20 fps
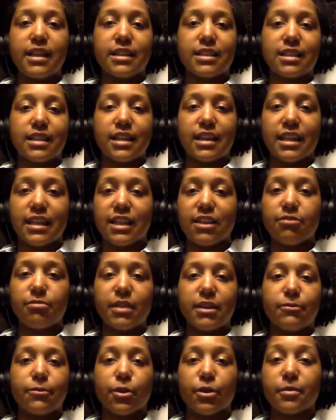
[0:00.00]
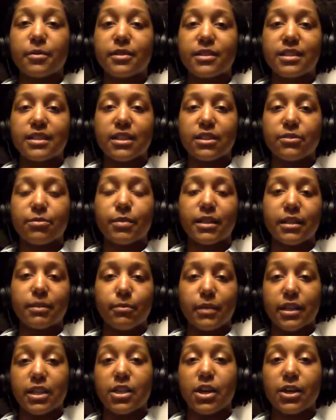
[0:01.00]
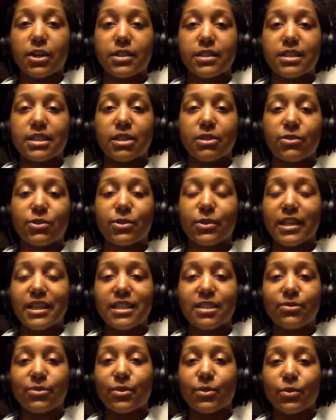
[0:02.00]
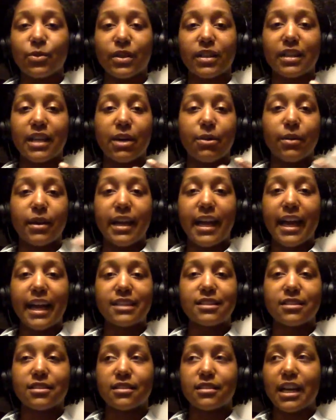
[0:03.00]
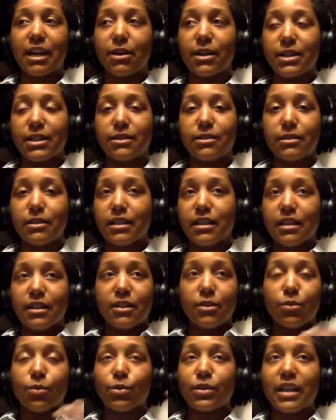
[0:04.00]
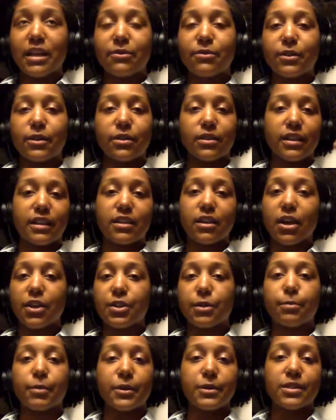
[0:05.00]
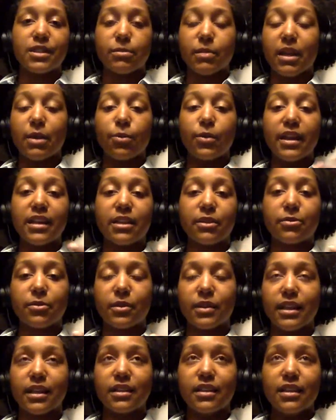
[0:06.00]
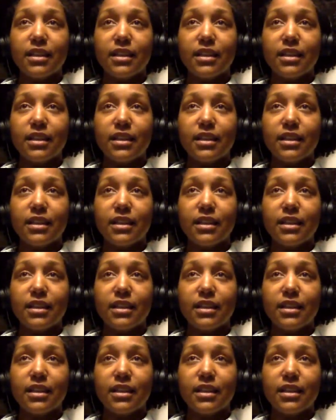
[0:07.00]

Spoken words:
Can I give my former self, my younger self grace for like how I acted or how I, whatever, like the other person, am I ready for that?